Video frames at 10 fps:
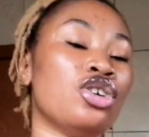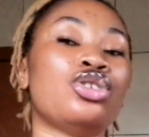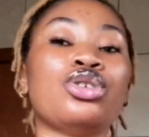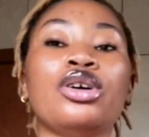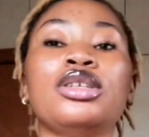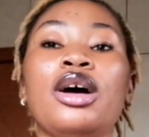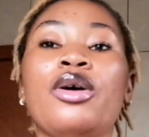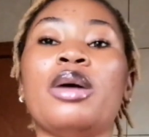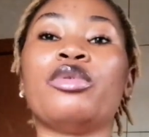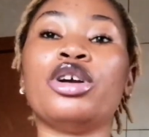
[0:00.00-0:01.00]
So
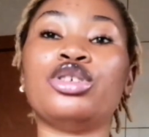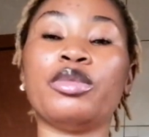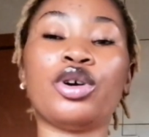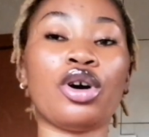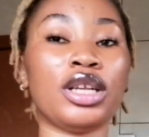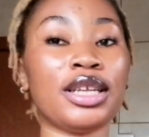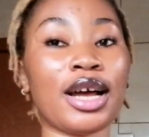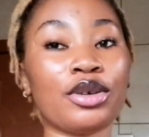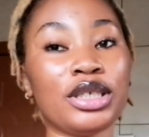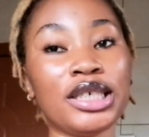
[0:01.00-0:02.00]
now I'm going to be calling
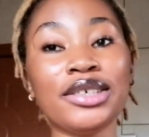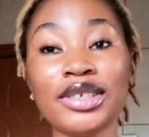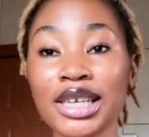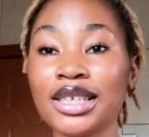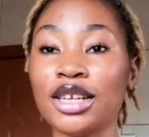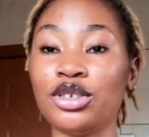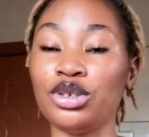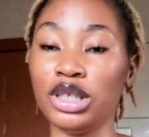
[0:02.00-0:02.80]
out the ingredient that you